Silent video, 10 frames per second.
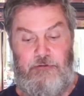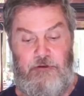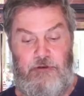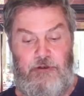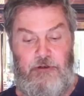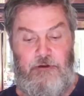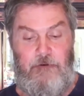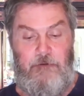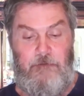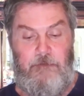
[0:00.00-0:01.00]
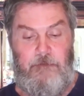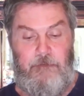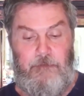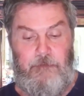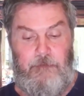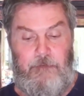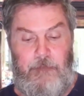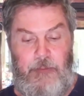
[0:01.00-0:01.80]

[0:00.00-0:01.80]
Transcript: [no speech]